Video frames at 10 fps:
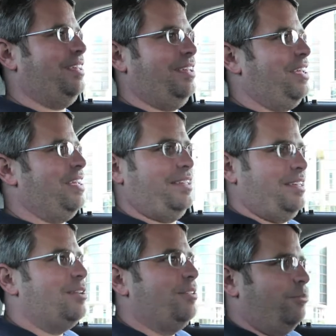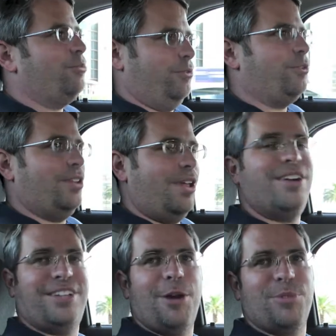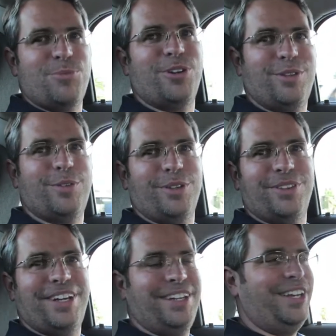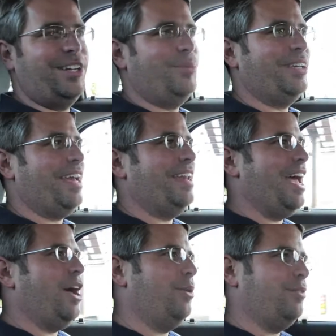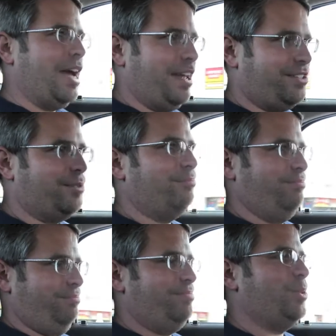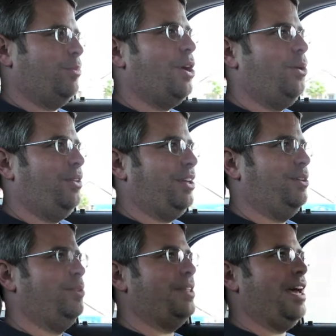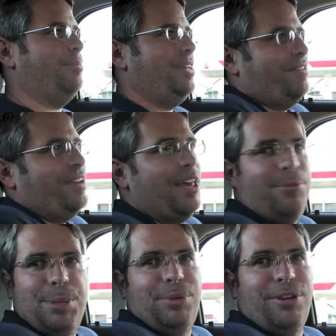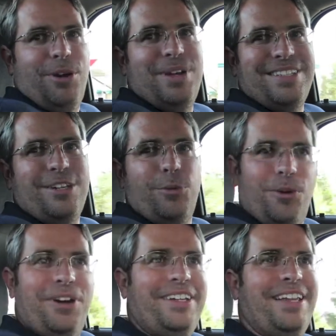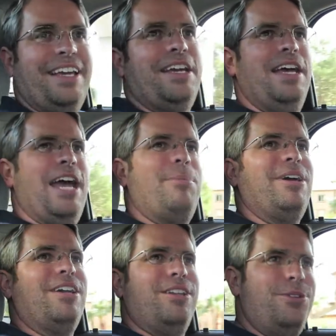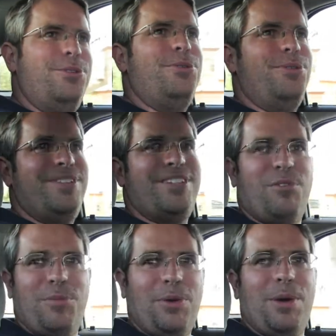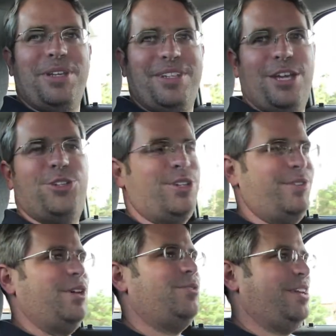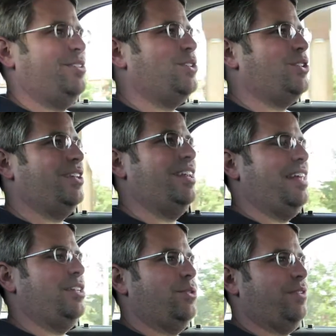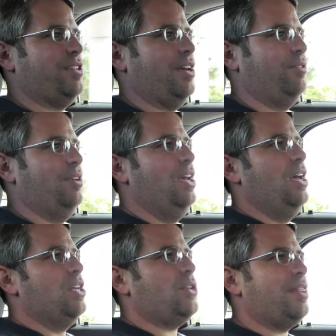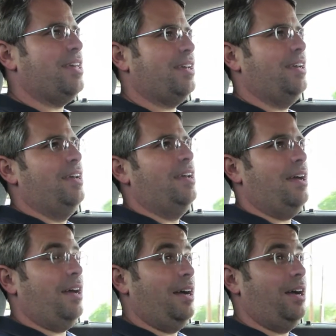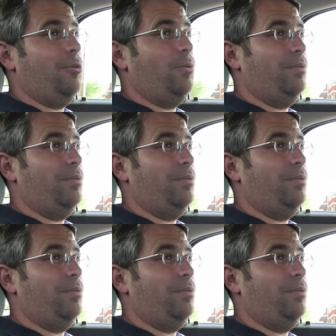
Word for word: it, for a long time was more difficult than it needed to be, and now we've got some some code that can do that. But even then, people are yeah. always a little worried, like, am I going to lose some of my reputation if I transition and that sort of stuff. So I think uh,